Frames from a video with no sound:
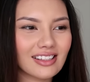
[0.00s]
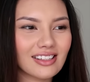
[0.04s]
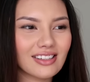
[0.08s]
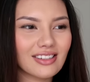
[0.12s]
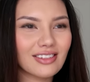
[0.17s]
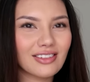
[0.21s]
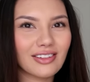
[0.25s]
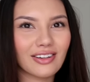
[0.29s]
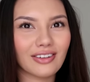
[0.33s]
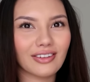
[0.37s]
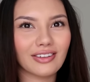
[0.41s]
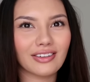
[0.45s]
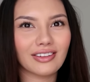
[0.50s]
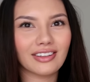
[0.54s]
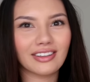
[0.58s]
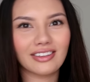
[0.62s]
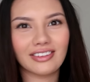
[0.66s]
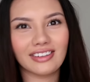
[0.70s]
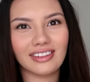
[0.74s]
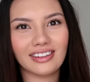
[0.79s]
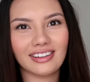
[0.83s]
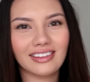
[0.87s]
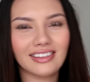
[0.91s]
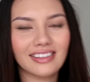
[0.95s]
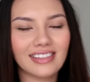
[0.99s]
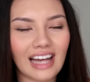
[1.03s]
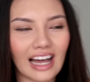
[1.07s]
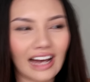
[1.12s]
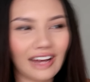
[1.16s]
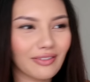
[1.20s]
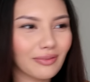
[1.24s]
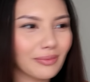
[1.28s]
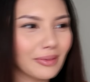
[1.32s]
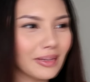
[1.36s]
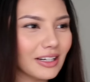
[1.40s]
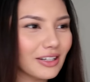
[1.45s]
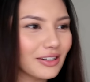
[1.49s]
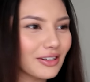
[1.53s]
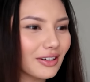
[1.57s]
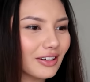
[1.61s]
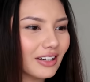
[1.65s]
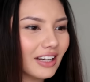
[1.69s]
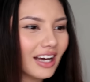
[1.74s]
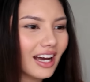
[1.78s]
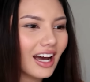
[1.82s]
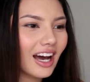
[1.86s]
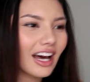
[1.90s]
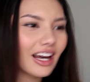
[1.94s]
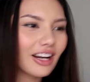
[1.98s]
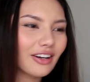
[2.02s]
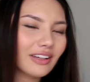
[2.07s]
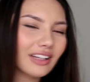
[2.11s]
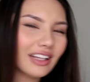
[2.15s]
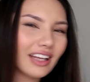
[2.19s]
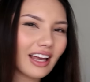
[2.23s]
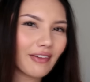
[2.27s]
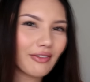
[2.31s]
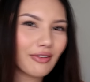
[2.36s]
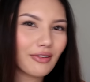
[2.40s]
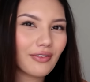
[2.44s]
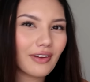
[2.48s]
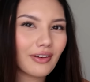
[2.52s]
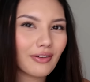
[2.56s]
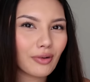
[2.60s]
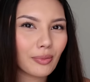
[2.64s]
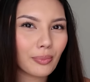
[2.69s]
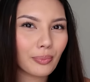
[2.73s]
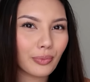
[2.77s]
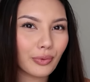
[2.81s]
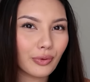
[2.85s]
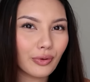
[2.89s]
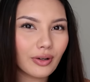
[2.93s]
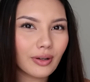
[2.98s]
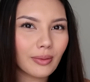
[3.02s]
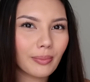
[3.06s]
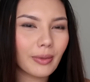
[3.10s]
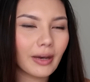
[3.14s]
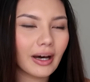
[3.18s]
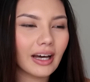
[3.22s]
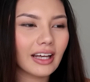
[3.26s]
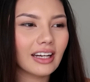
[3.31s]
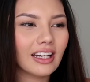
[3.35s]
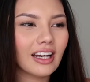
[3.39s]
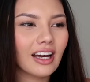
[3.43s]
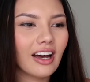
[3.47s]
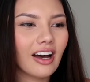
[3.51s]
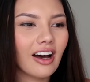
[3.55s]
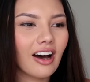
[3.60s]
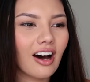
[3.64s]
not a good tag for me to do. I don't really have a favourite book, but